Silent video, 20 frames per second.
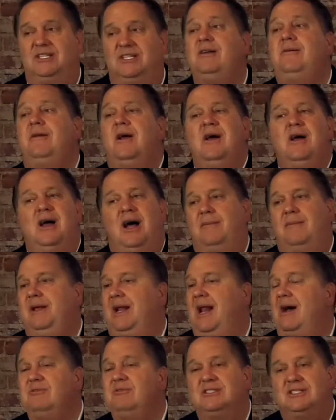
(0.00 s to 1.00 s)

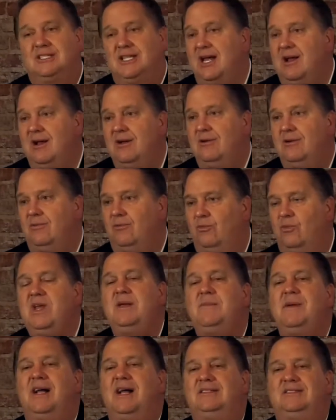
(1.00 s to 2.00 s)
I was there.
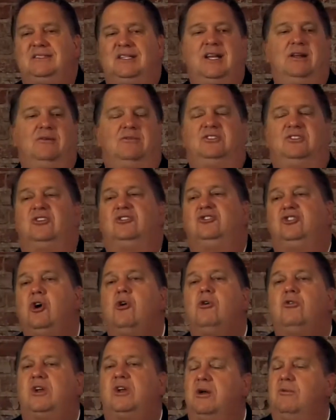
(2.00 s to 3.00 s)
RE/MAX said it was a
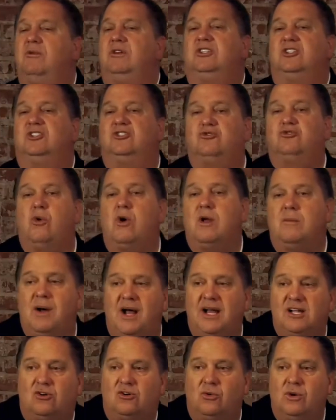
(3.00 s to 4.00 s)
joke. It would destroy
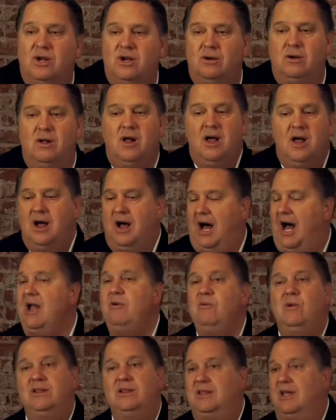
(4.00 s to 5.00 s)
my career. I
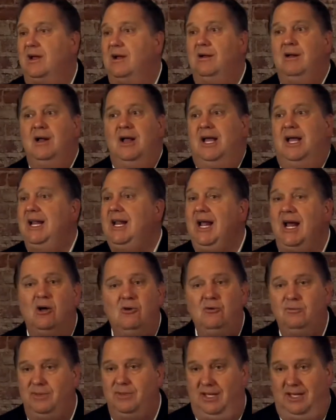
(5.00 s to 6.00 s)
went there. It
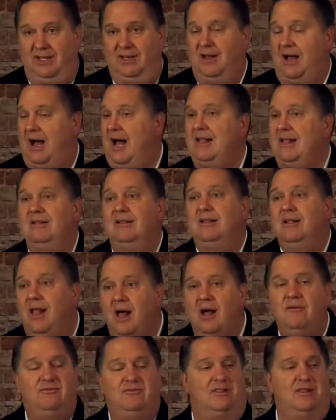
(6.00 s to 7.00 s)
helped me. I
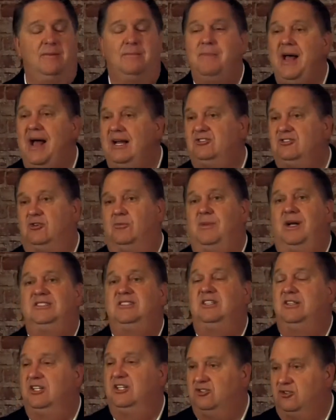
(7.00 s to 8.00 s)
loved the masterminds
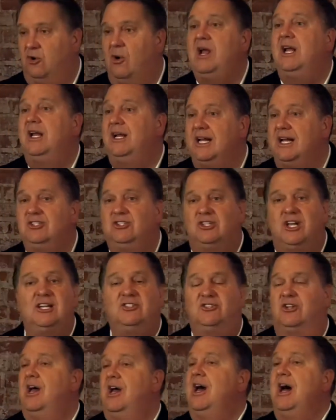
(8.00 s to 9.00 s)
and the training and
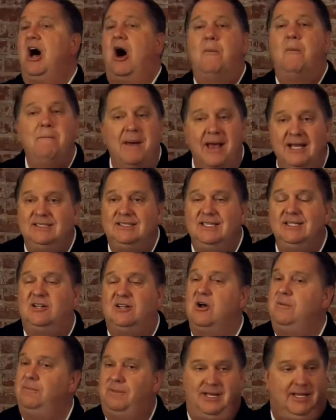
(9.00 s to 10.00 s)
education. Amazing
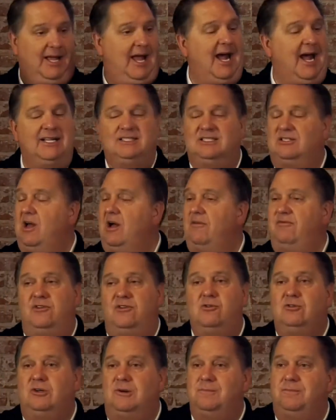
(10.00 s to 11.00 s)
company. Hats off,
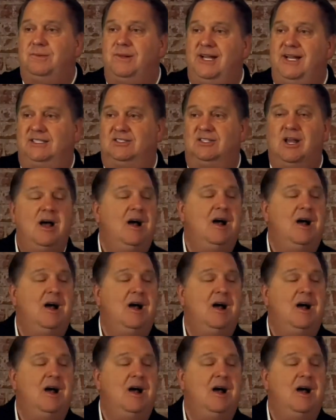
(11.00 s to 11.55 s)
no complaints.